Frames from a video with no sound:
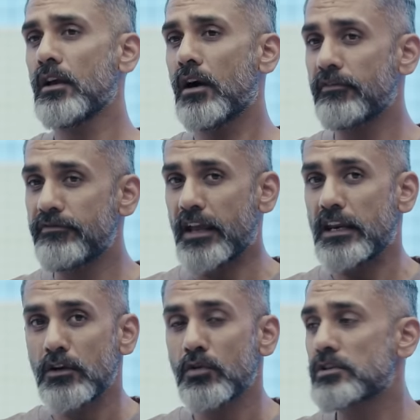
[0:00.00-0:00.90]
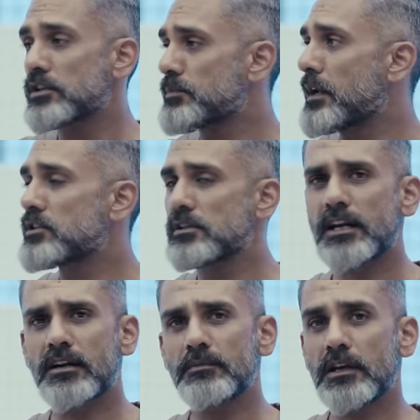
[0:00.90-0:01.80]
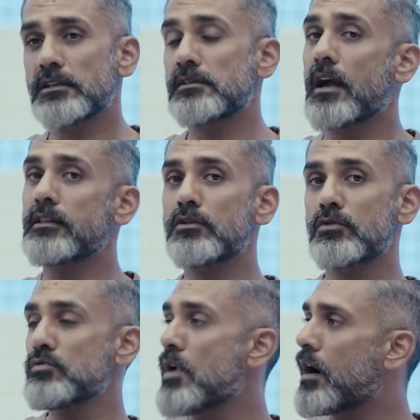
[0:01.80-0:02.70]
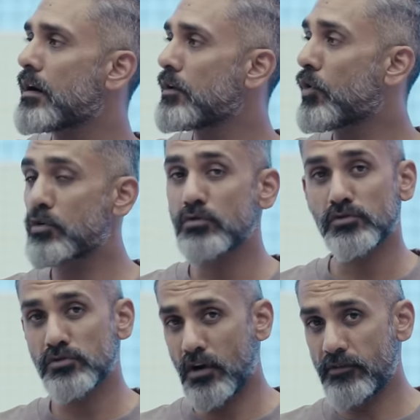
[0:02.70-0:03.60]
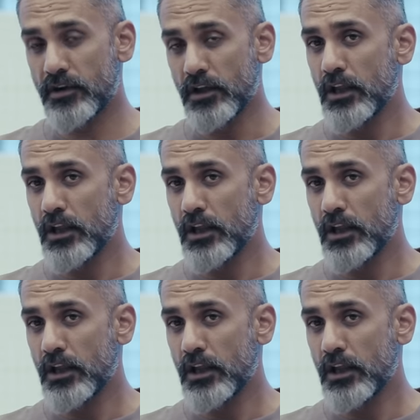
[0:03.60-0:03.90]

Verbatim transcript: a very good suspension setup that is neither too hard nor too soft.